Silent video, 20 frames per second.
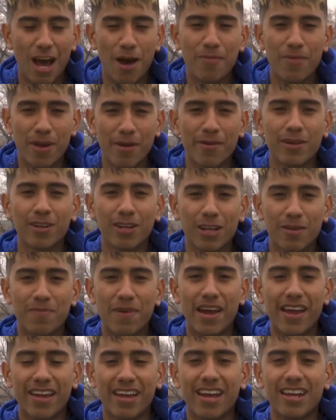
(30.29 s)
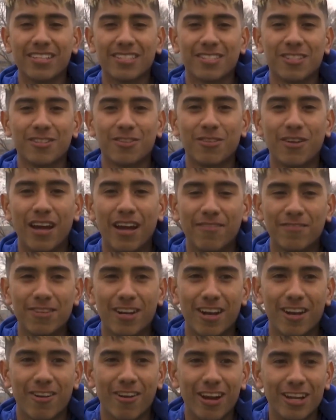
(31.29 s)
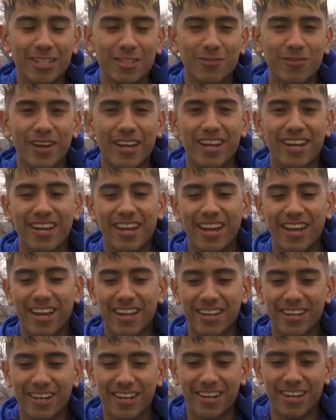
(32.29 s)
I'll be able to look back at to after I graduate. And